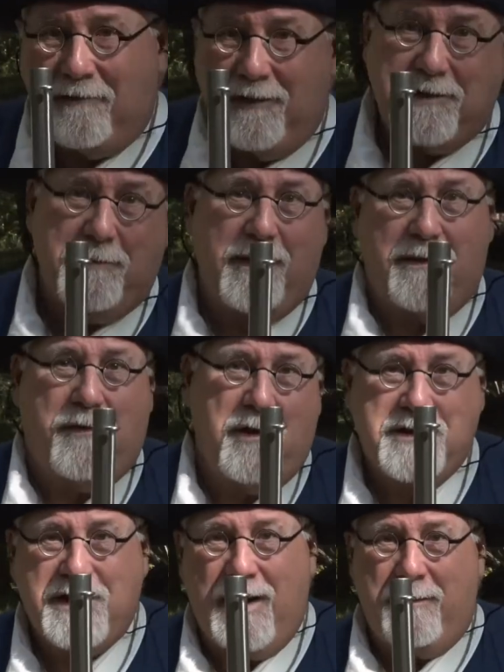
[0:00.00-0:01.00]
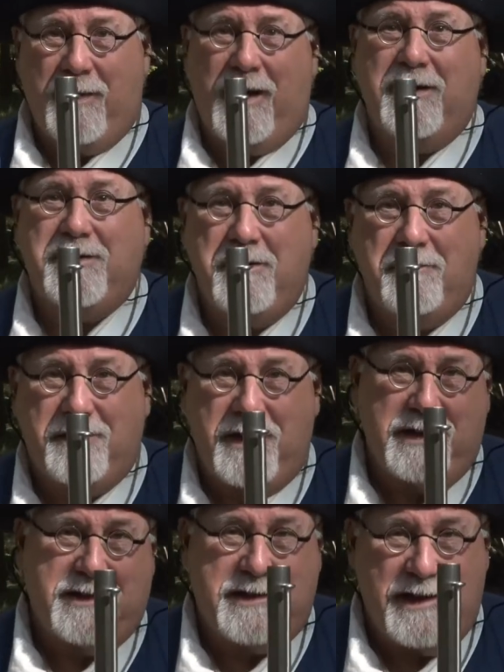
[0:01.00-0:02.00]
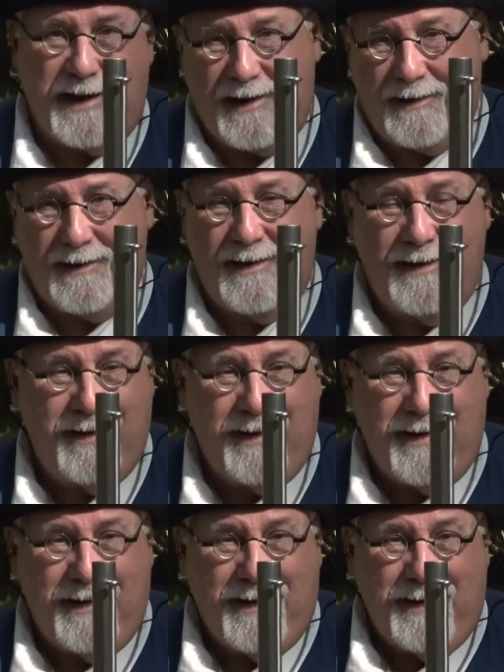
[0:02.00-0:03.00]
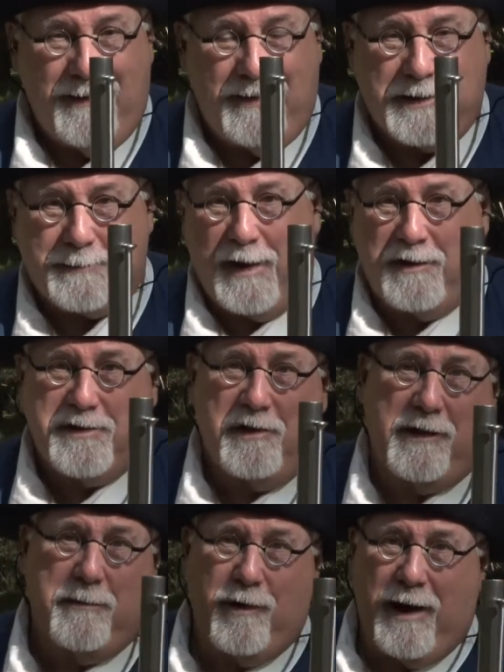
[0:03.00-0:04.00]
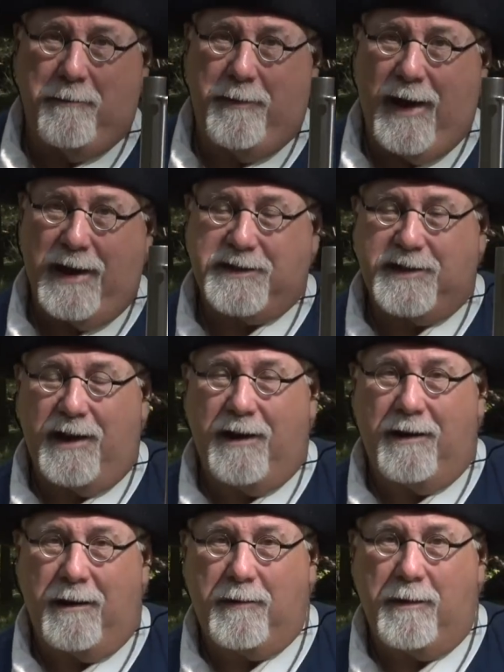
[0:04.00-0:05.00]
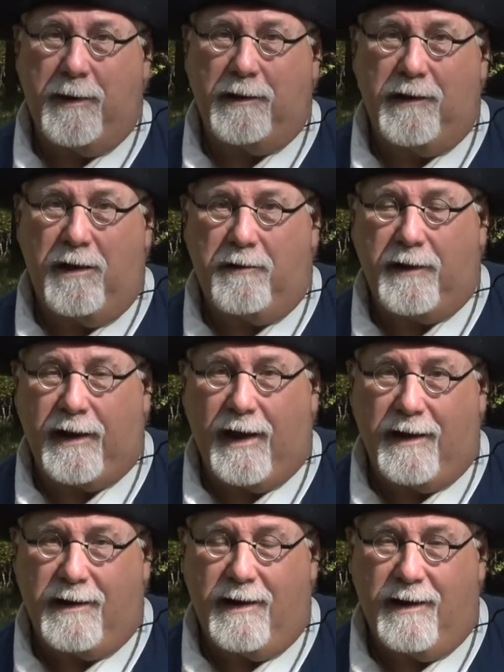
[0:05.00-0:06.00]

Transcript: well, this will be the first time that I shoot this Pedersoli Brown Bess. I'm going to be loading it